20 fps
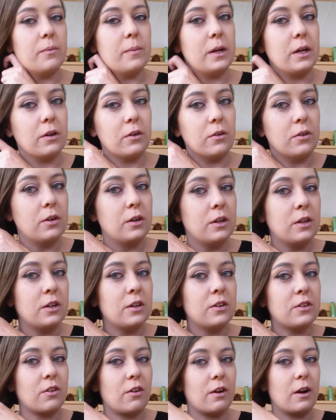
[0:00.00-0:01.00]
middle.
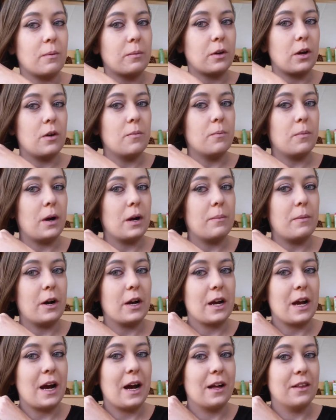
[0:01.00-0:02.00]
Sorry, I'm going by
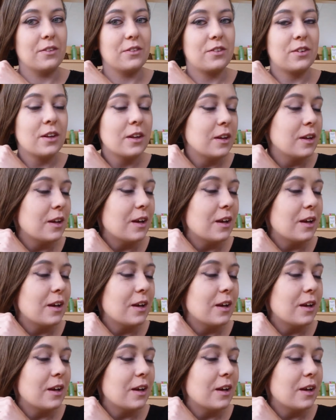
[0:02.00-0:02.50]
my hands.